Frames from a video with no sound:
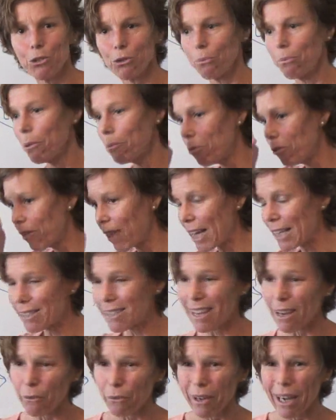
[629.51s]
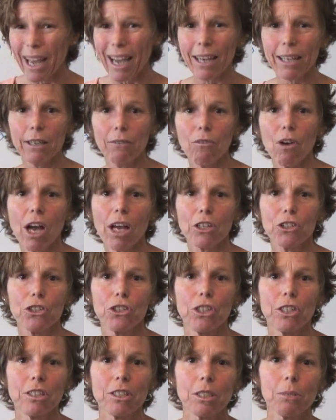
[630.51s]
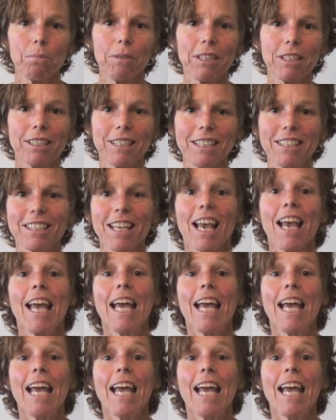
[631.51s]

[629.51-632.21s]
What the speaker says: Remember, that's that reactive oxygen species.